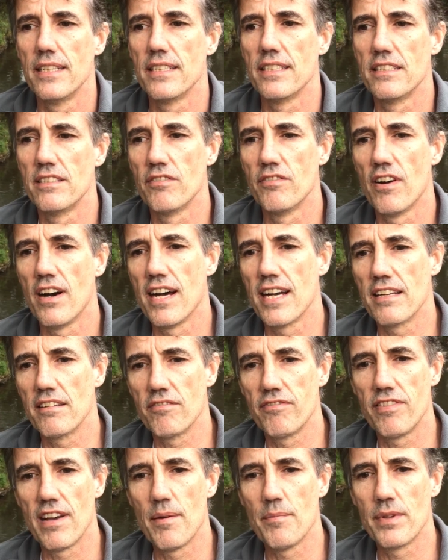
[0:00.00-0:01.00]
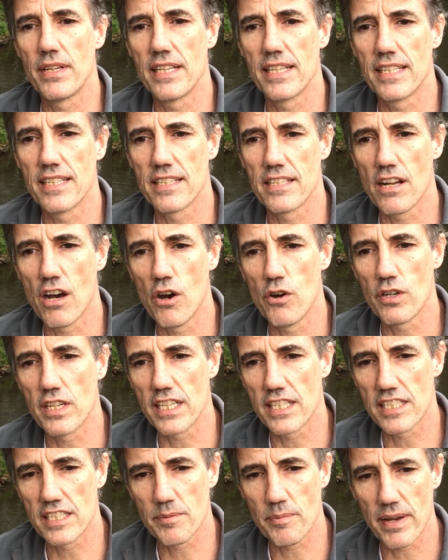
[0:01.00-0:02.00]
divine feminine and
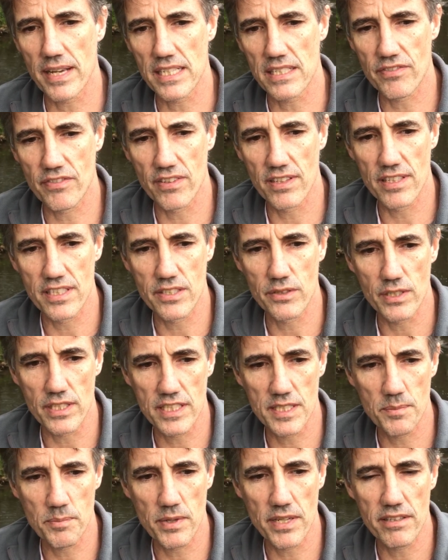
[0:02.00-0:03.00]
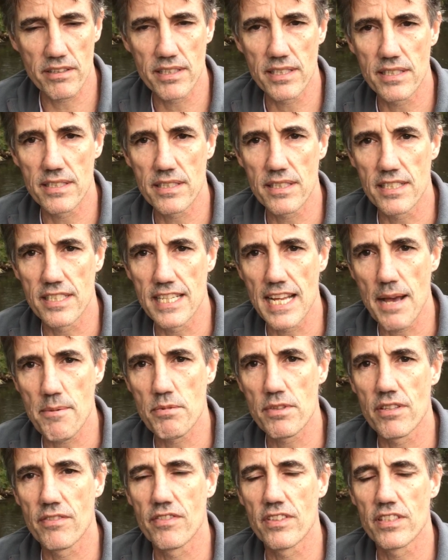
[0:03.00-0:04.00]
holding space for her to experience the
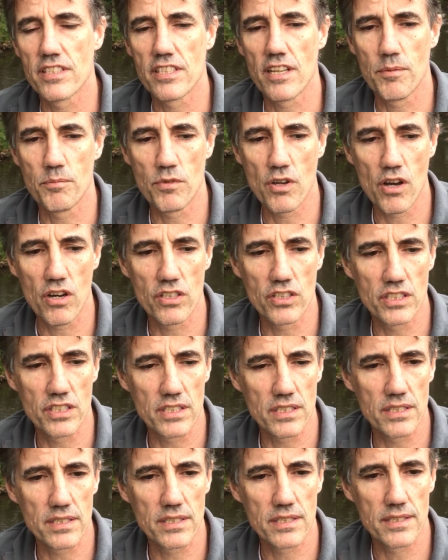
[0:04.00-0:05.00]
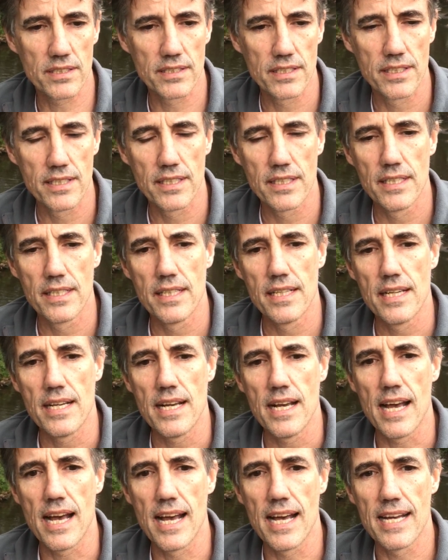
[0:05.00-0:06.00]
depth of her subconscious
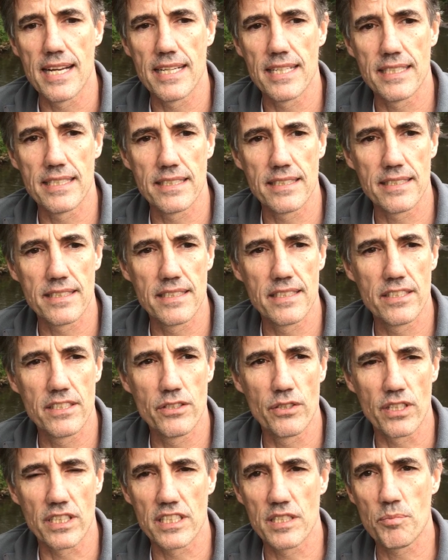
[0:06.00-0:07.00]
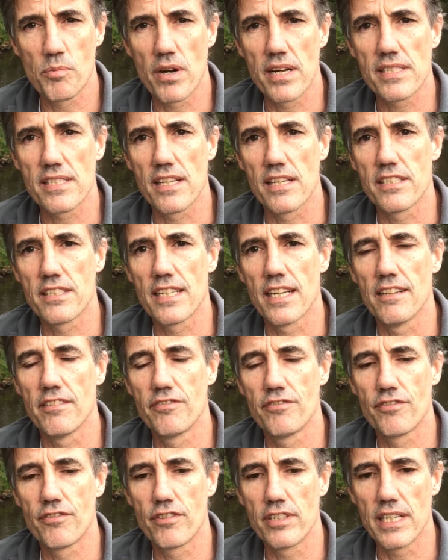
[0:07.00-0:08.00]
and to express herself
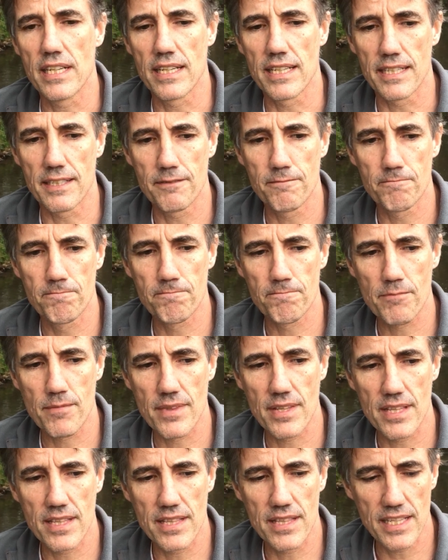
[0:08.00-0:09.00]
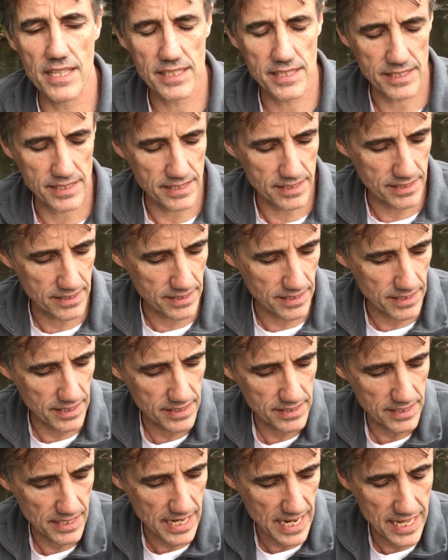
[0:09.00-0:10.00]
freely. This
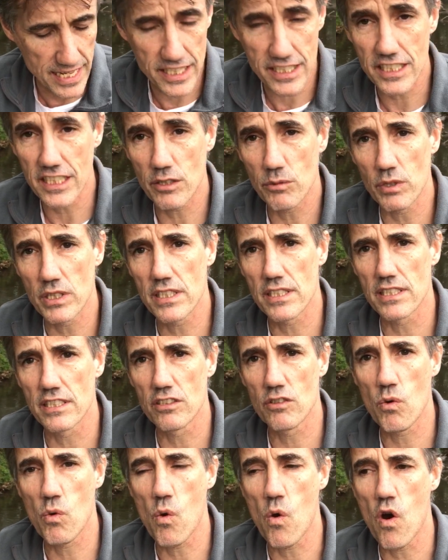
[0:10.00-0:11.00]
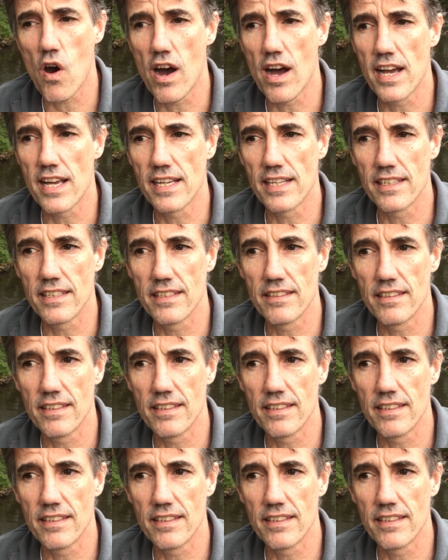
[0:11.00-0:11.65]
is an energy which is quite